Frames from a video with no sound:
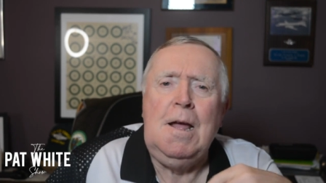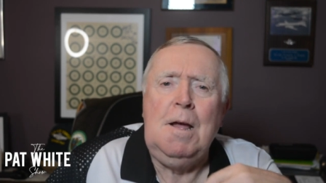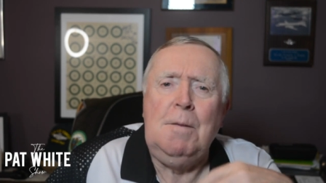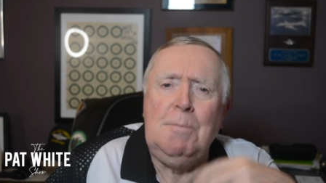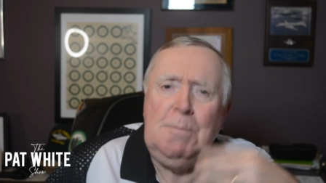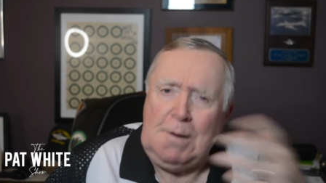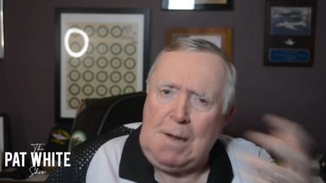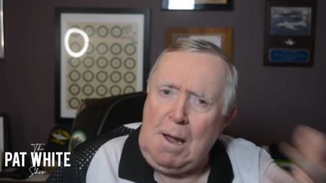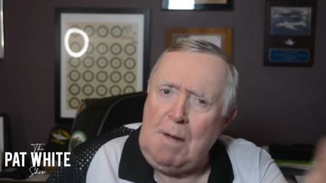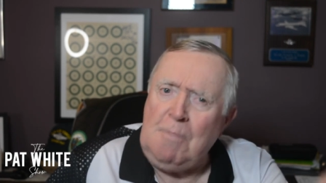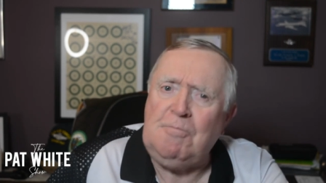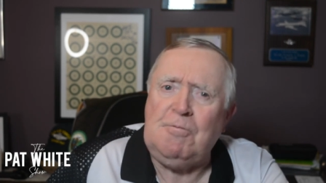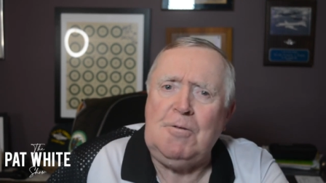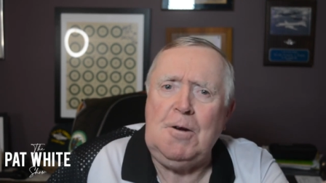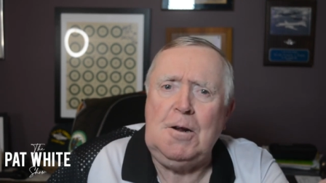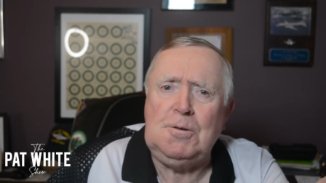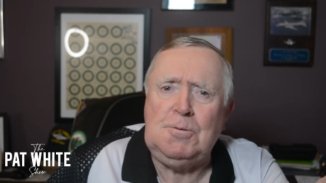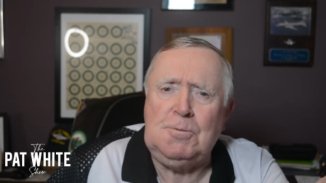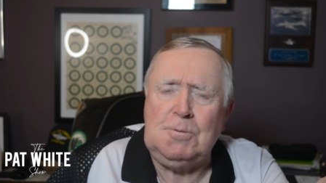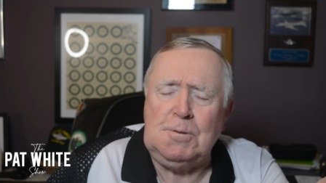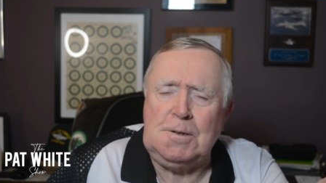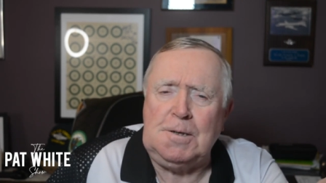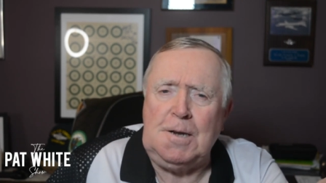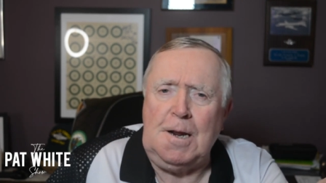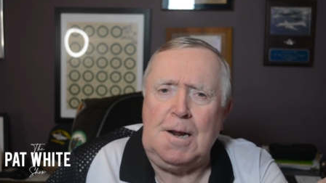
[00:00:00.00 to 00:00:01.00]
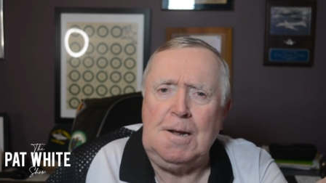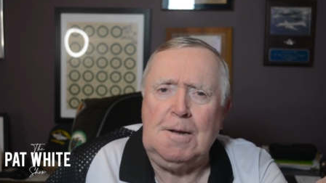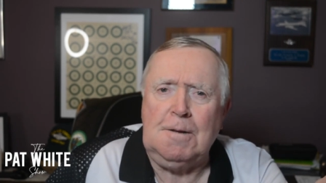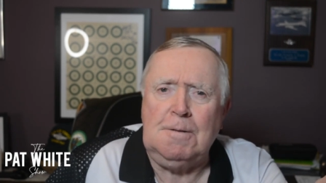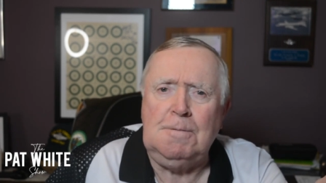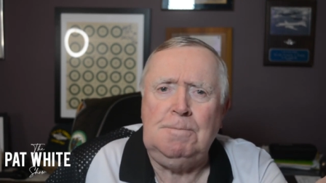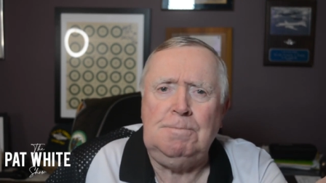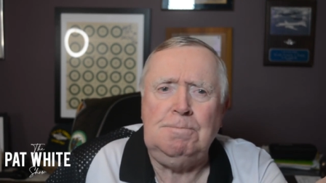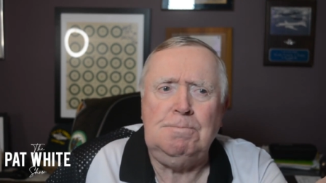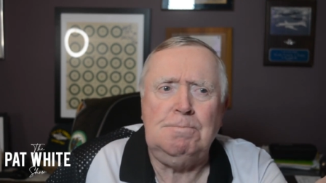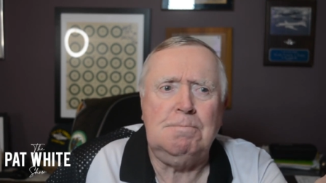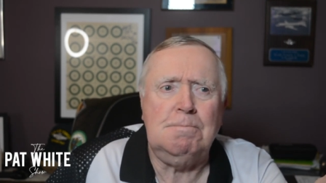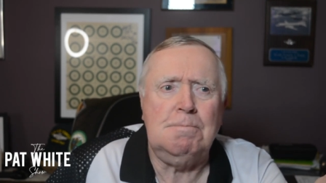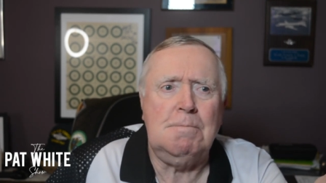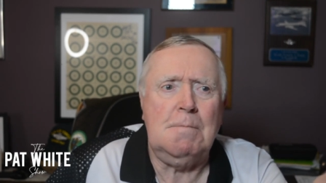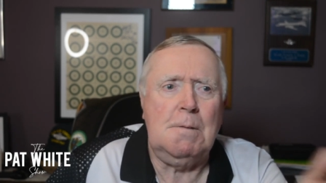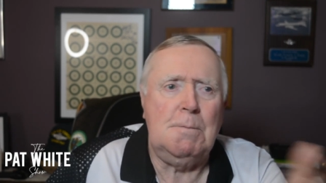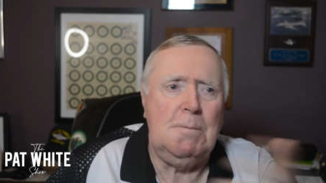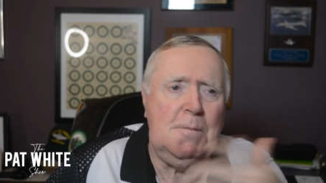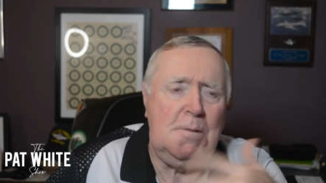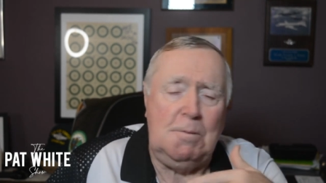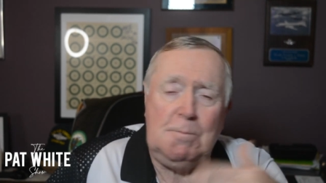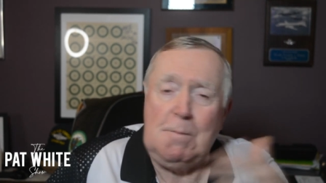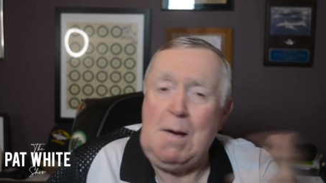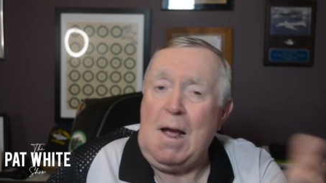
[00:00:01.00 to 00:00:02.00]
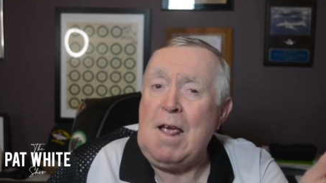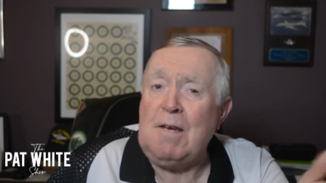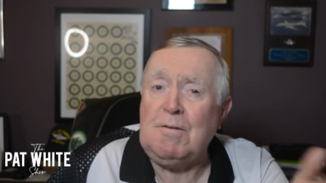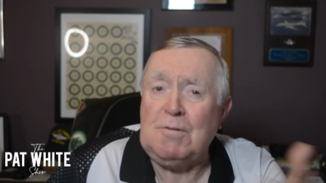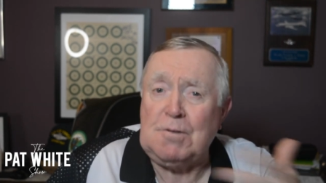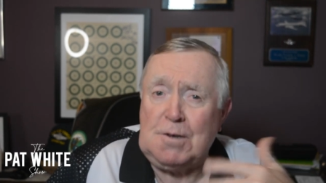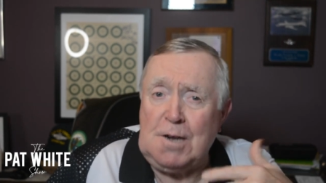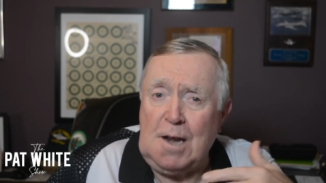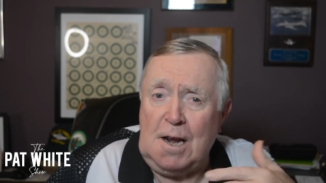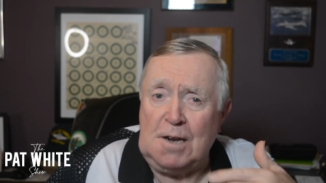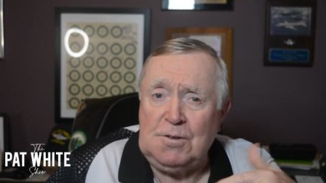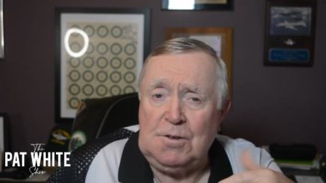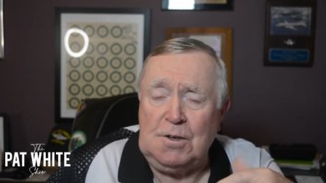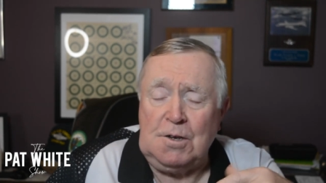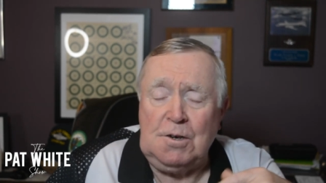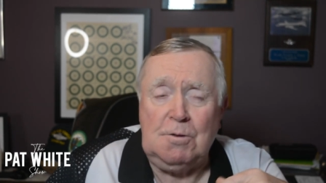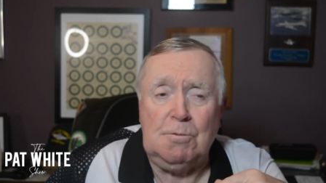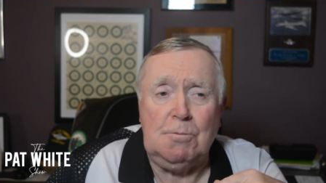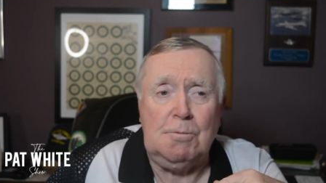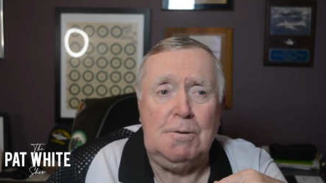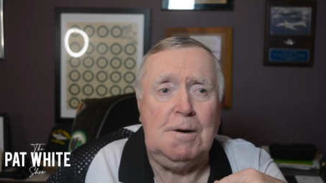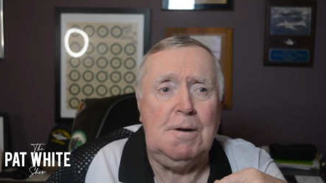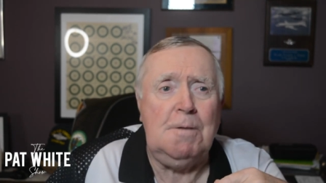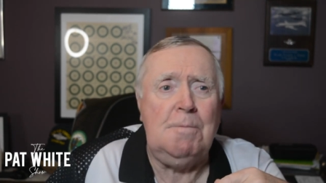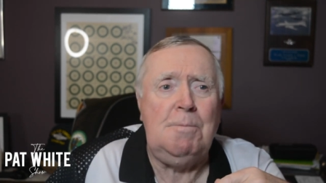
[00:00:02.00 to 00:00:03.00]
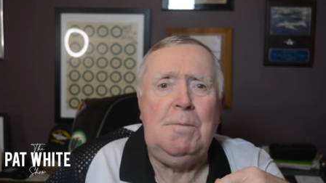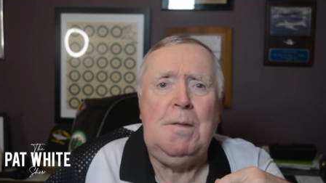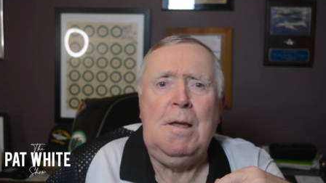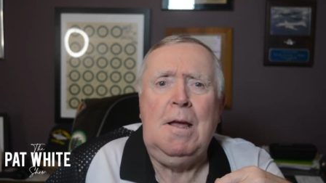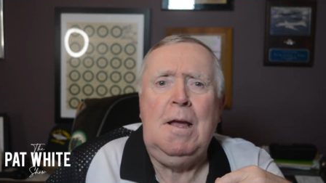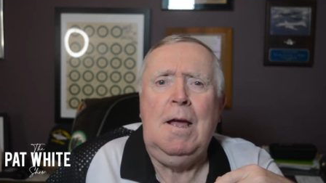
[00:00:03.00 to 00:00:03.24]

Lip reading: Became friends with Dale in my advertising career.